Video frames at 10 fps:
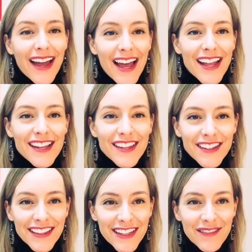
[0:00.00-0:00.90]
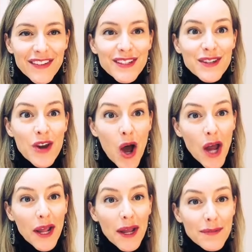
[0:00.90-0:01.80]
and the lymph is
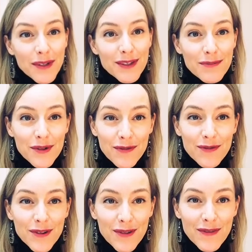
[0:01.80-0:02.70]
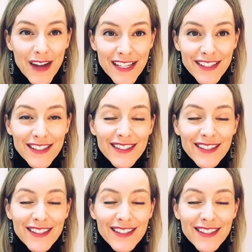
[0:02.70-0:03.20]
not able to move through the vessels.